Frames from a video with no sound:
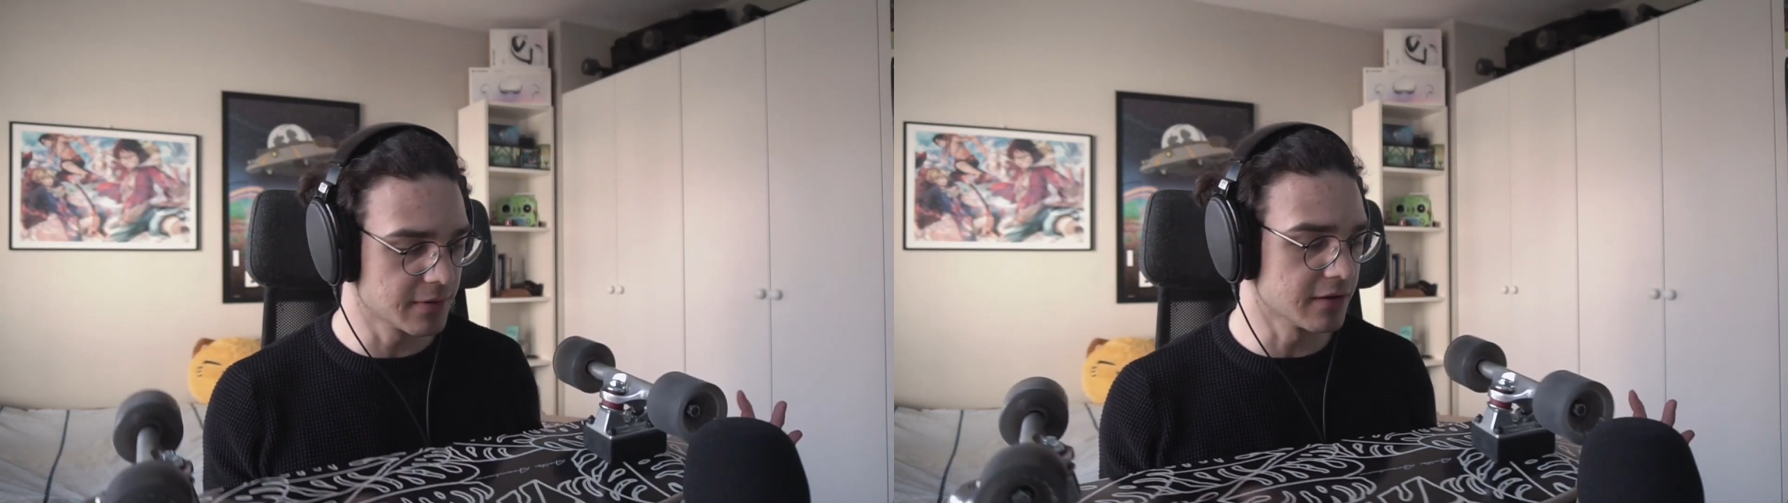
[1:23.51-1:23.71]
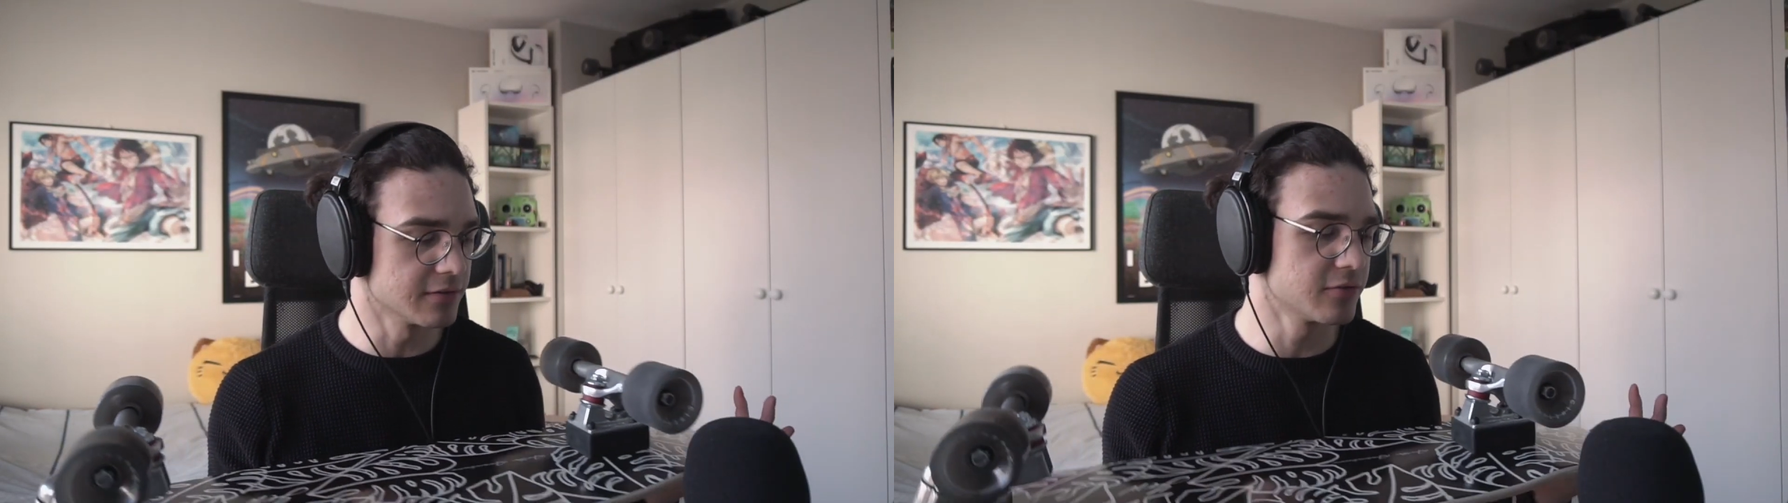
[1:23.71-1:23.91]

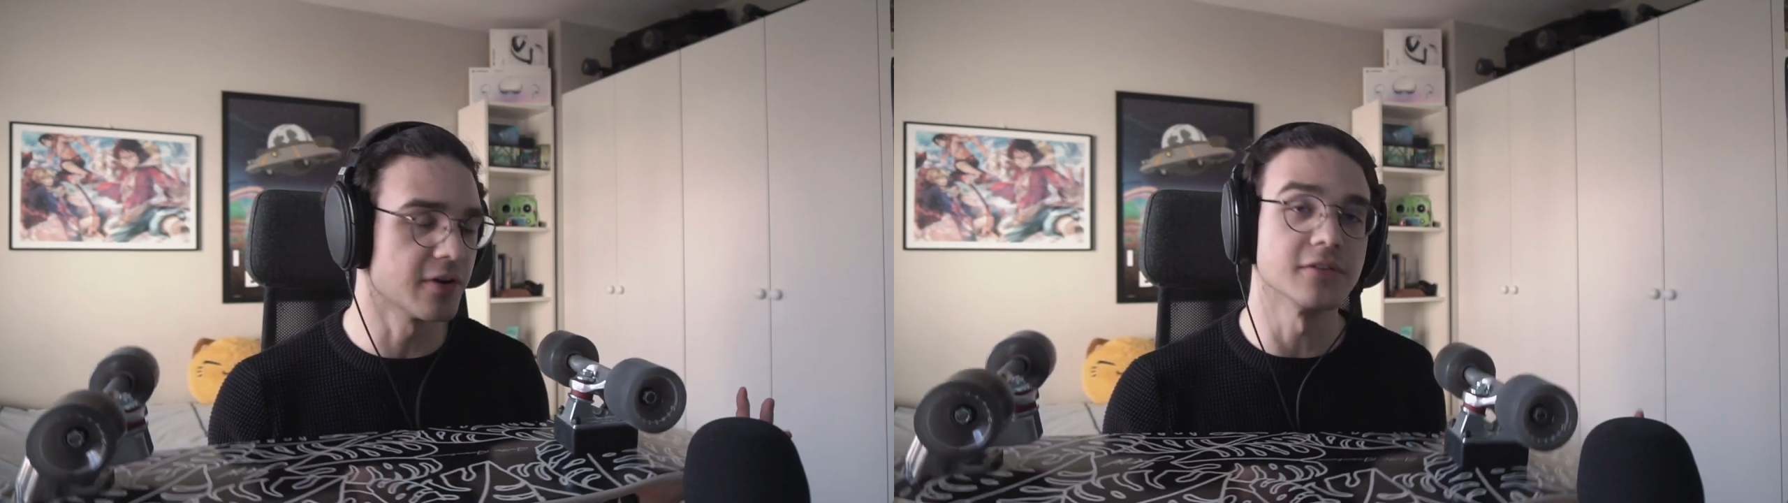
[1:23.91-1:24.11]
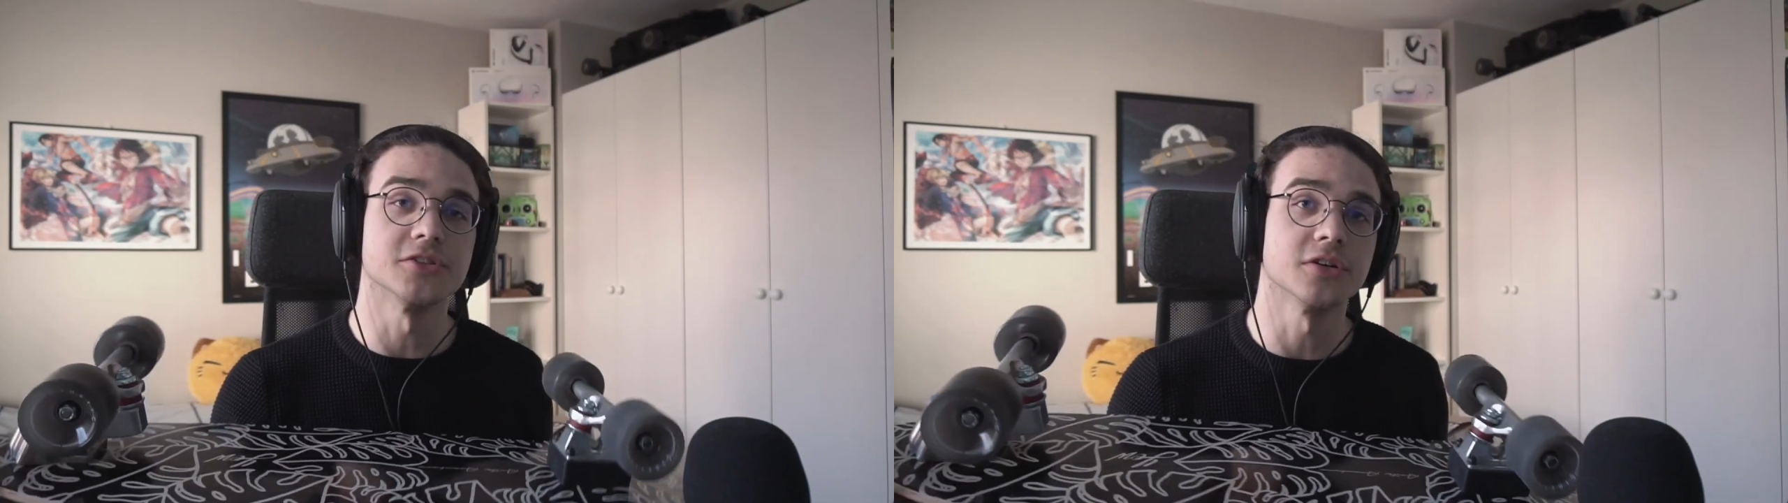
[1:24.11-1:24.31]

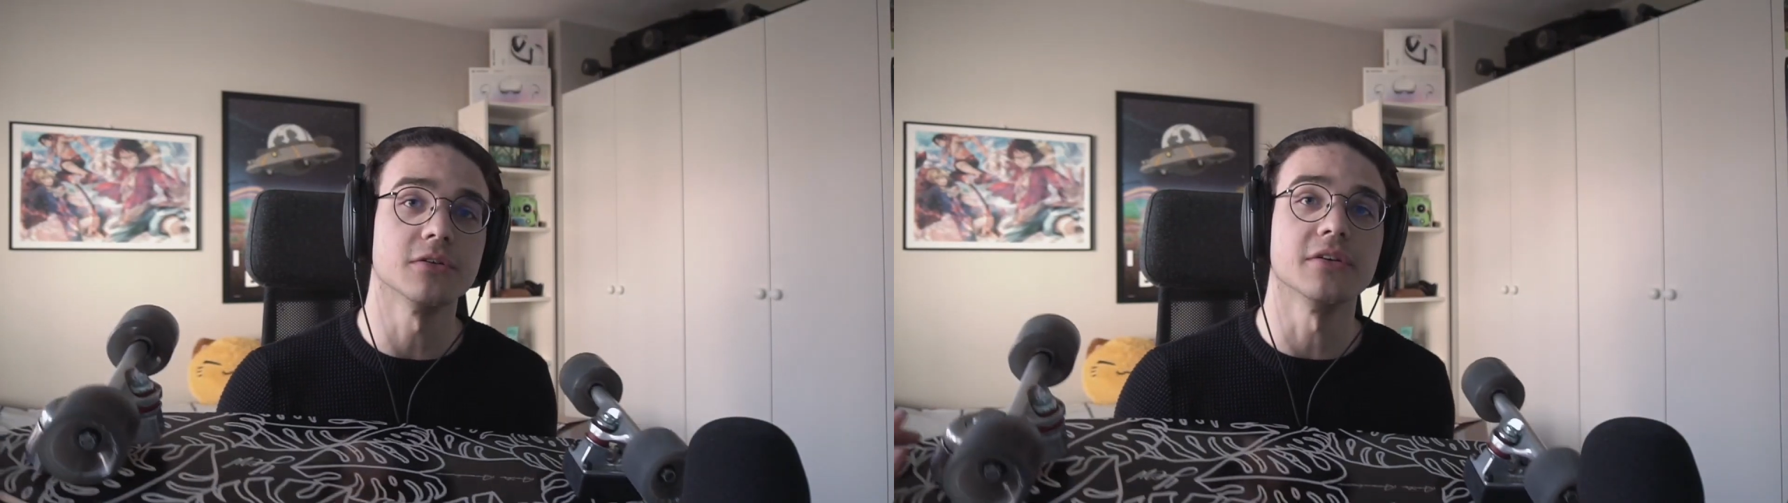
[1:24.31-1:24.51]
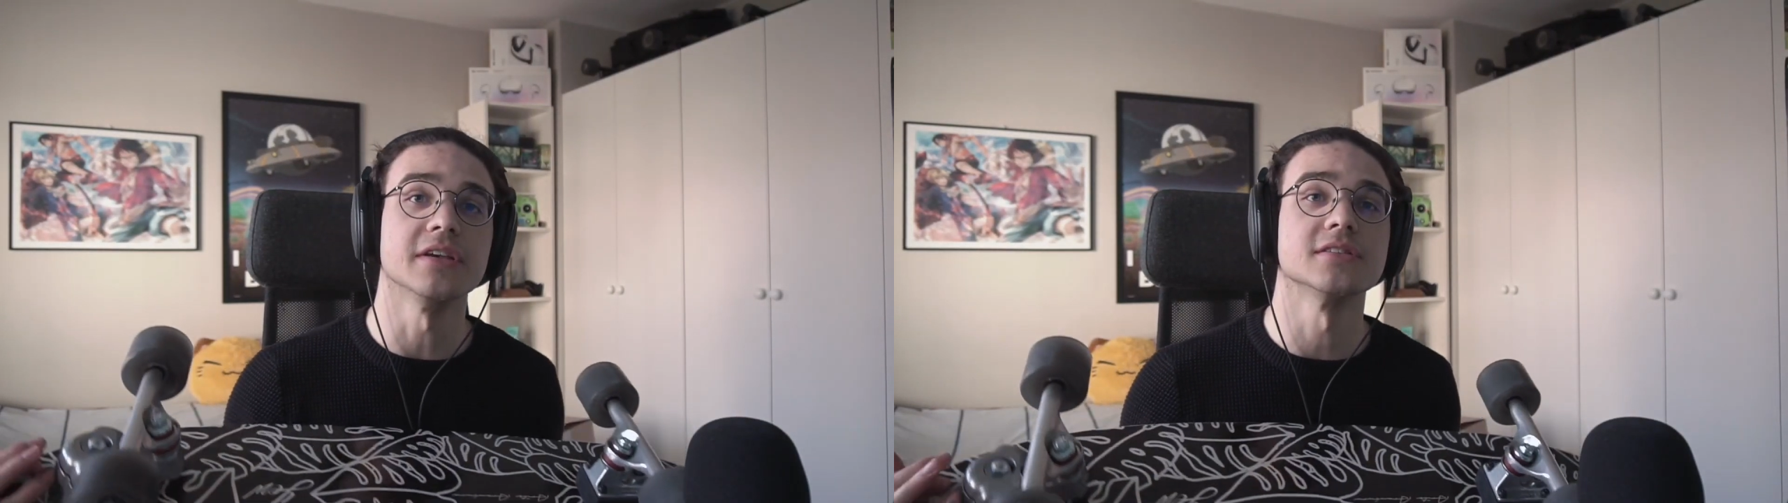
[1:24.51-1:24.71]
trying to show
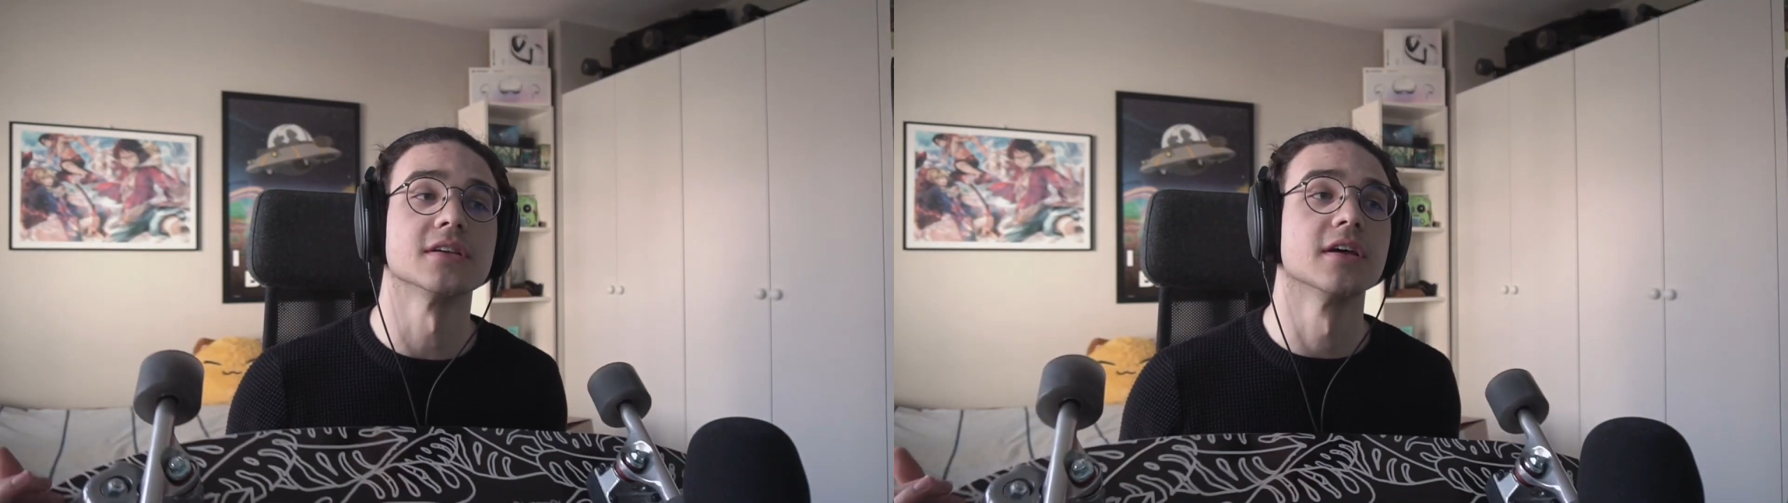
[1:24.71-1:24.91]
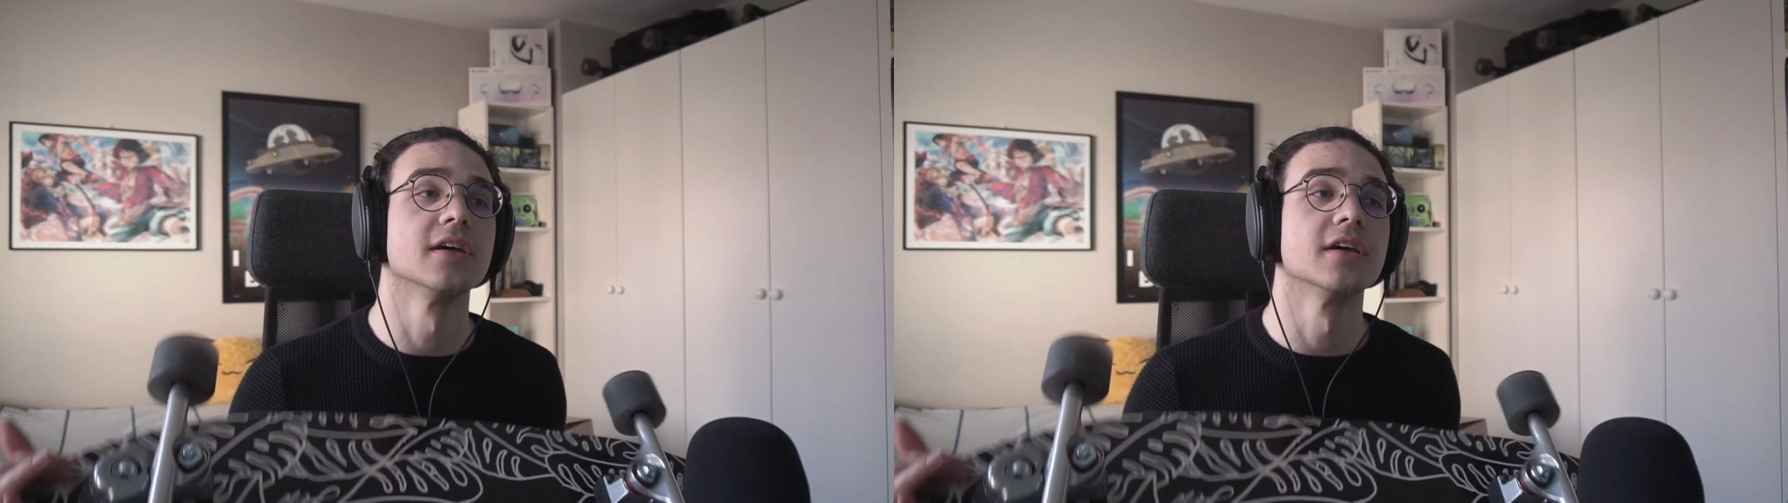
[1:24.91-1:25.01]
you is